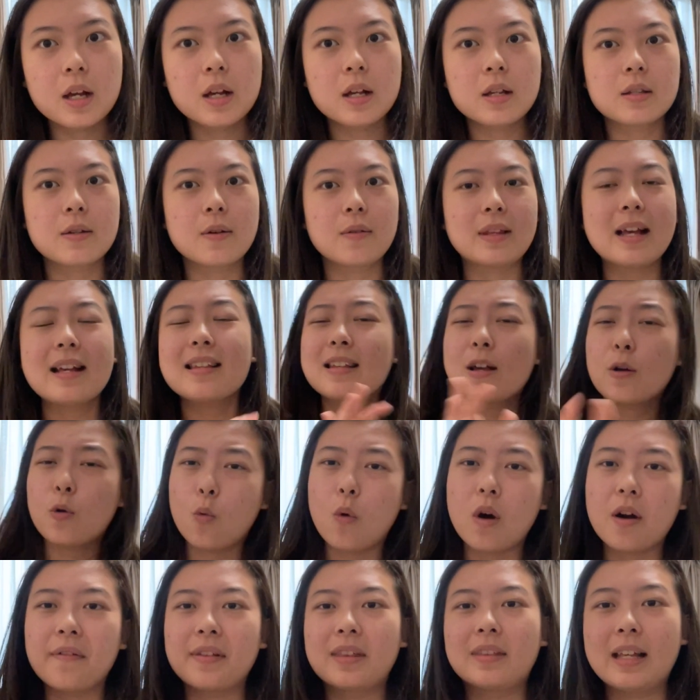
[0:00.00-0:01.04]
So that's like
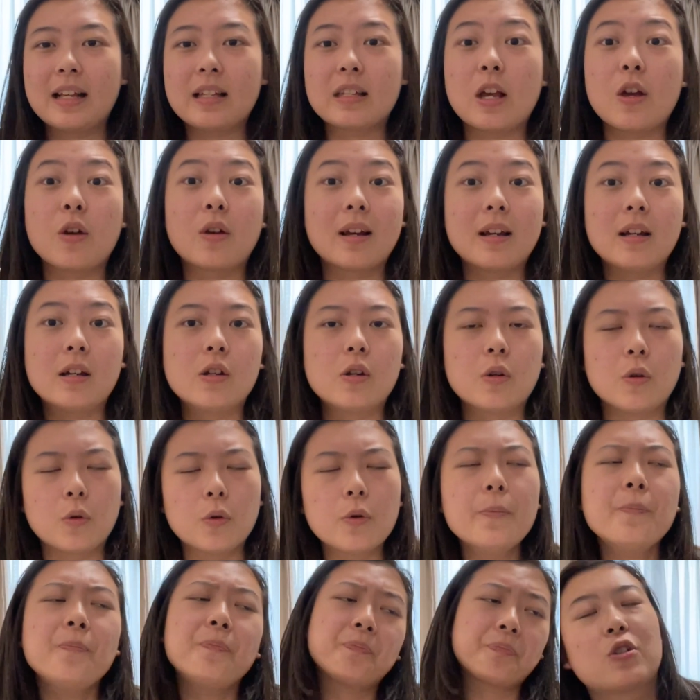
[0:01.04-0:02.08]
one of the things that you can
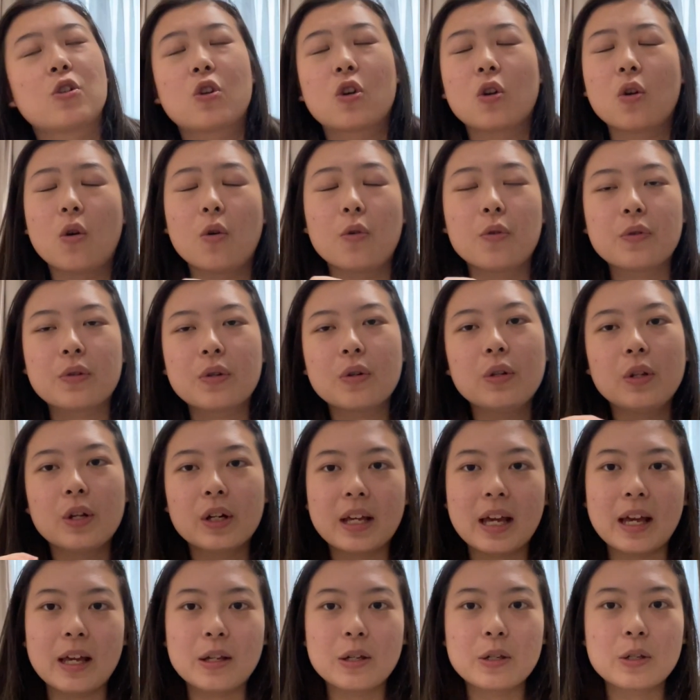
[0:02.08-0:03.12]
do. You could also
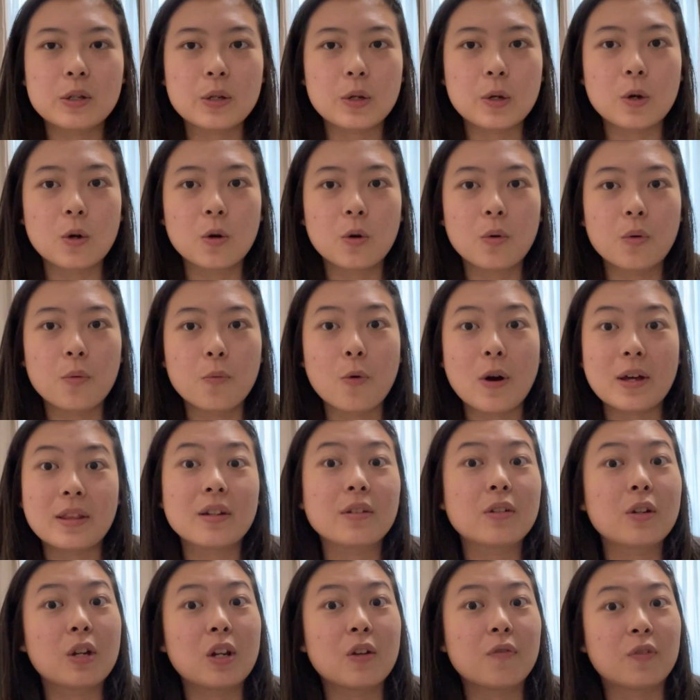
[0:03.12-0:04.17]
look into whether
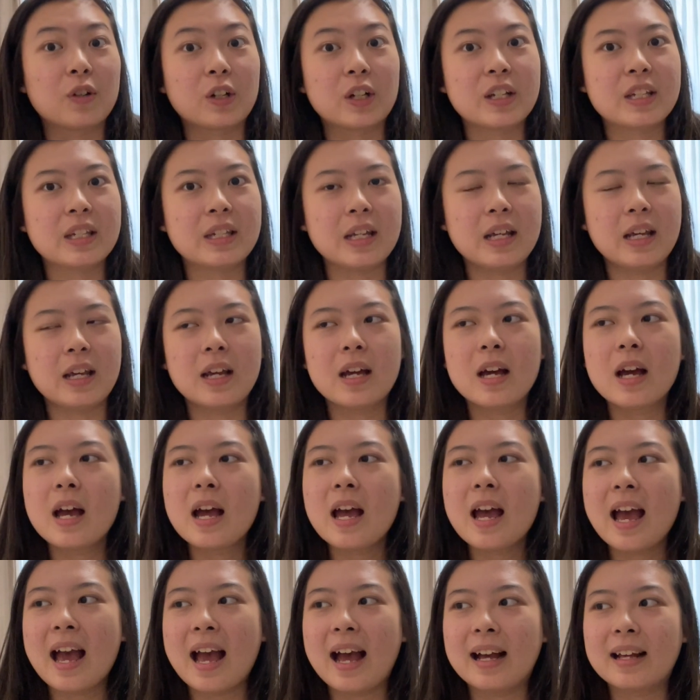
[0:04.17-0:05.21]
the university
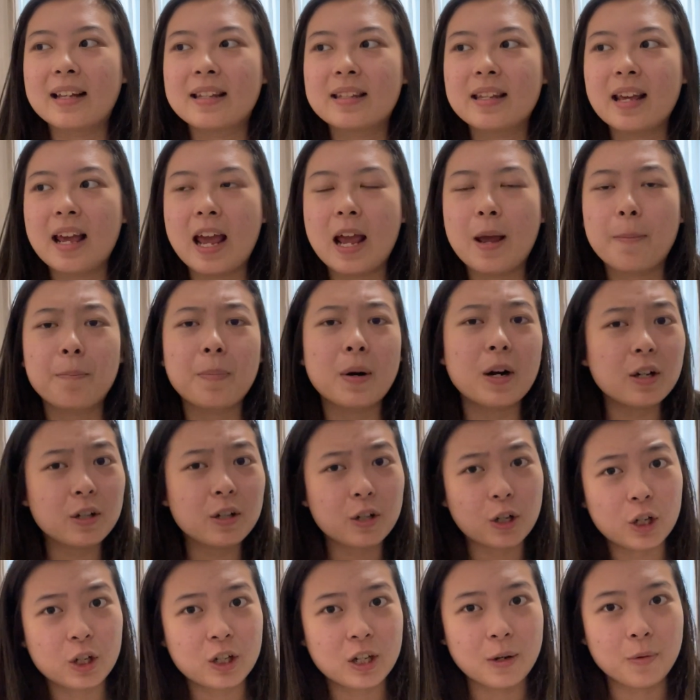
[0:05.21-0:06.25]
has a
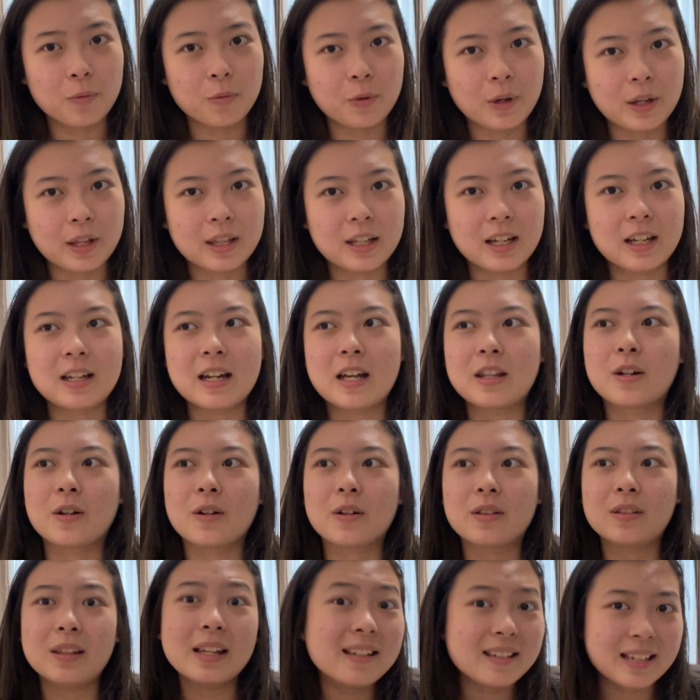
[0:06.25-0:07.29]
partnership with another
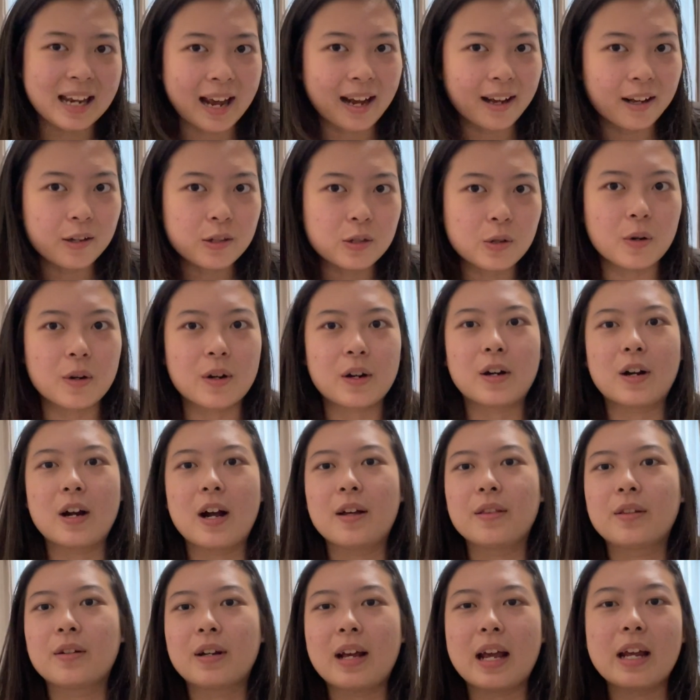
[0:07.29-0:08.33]
think tanks or
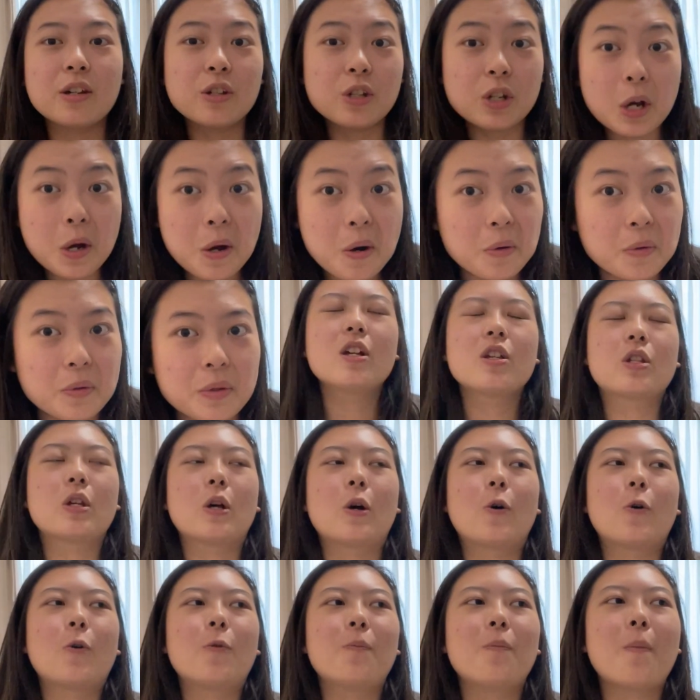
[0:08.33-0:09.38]
other NGOs.
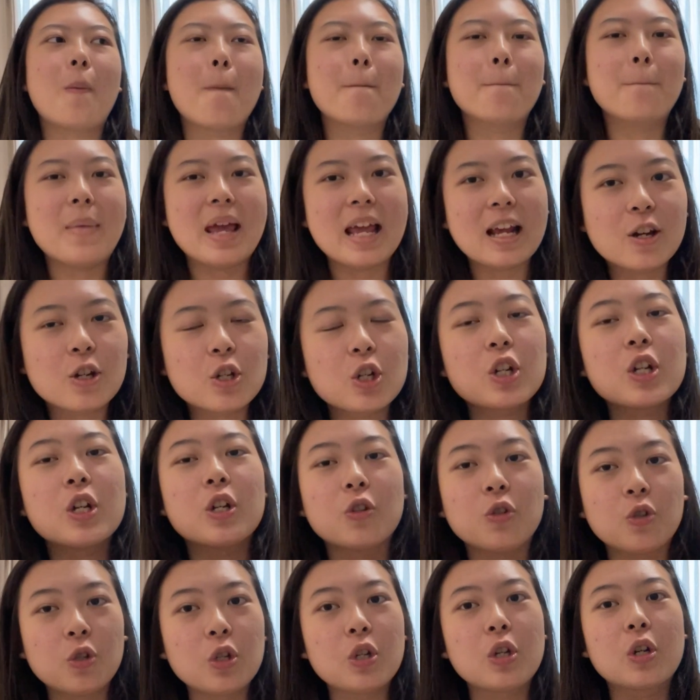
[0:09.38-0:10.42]
So make sure you
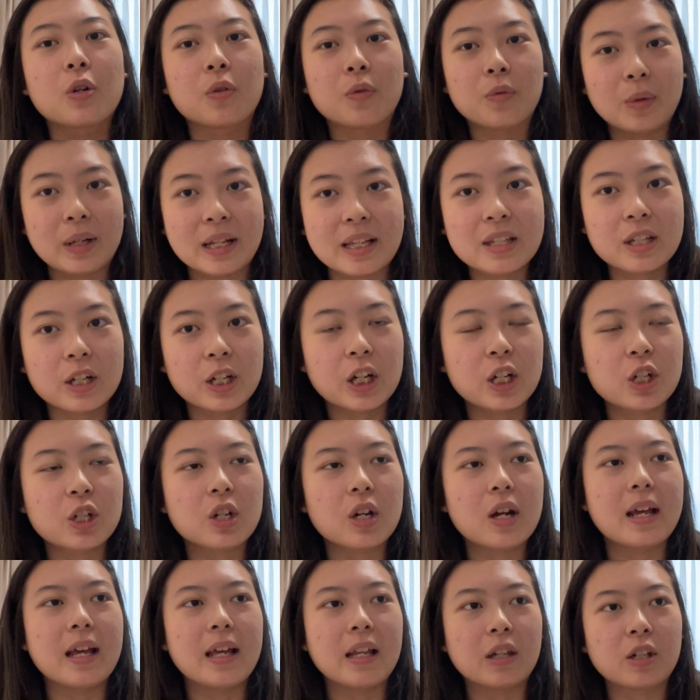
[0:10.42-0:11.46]
do your research
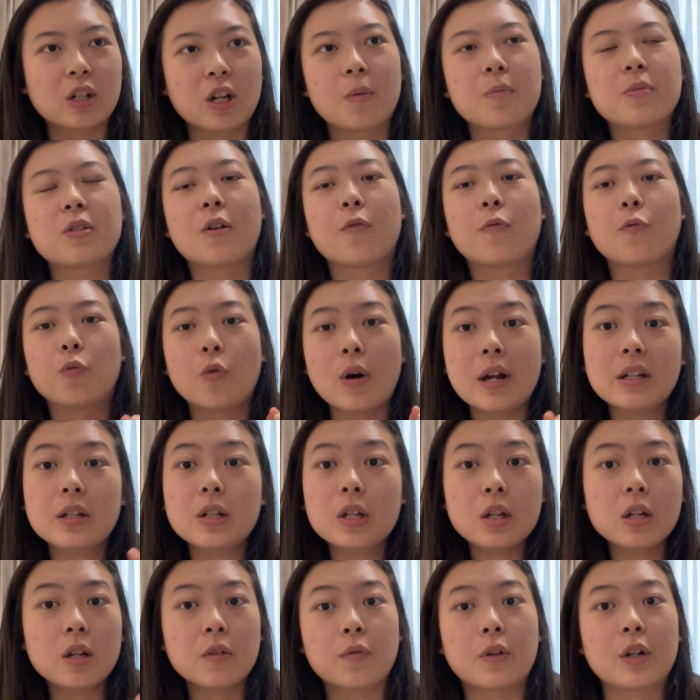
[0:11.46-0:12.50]
in terms of what the
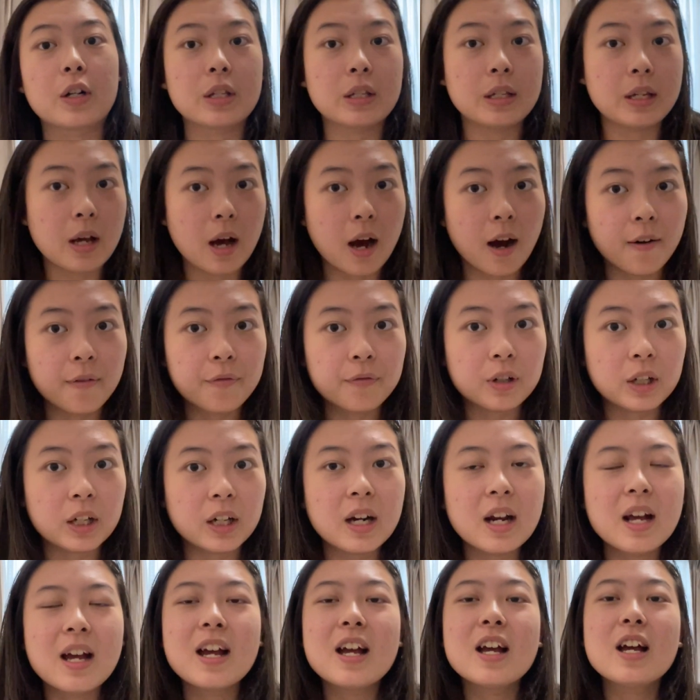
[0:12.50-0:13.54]
university
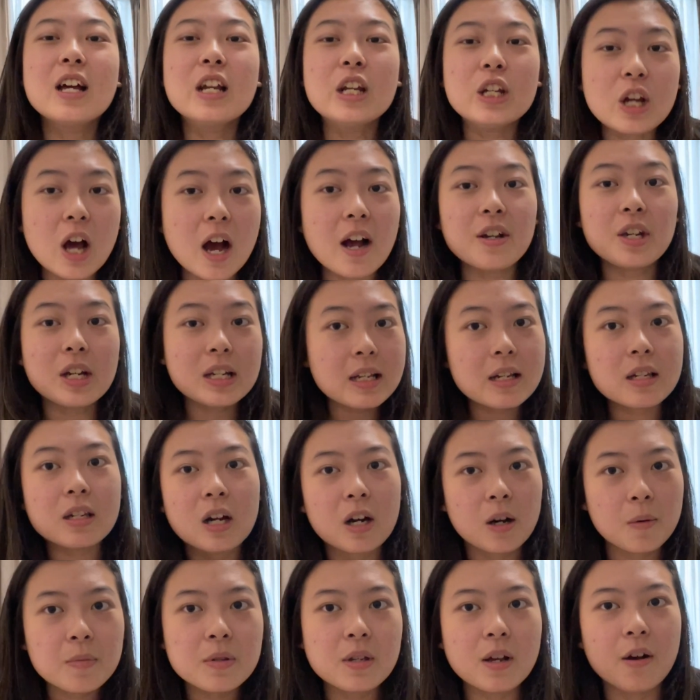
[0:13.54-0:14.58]
offer, not just in
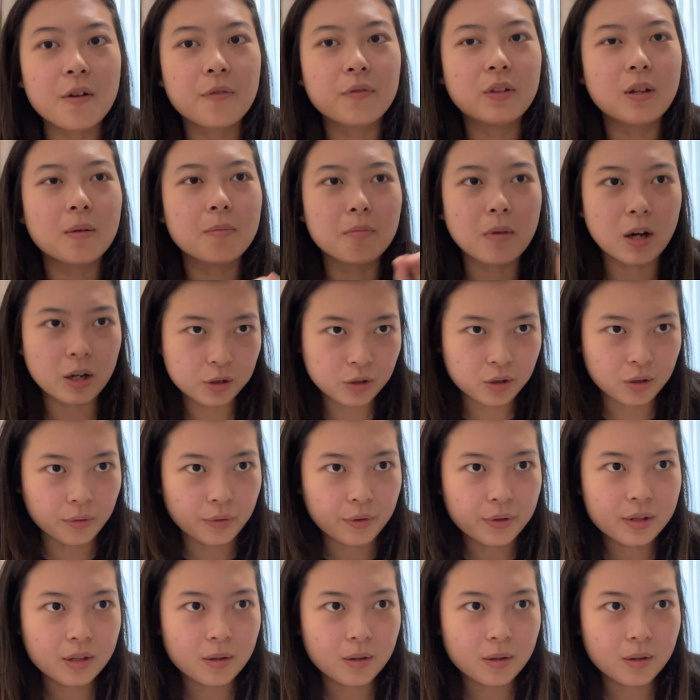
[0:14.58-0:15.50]
terms of the modules,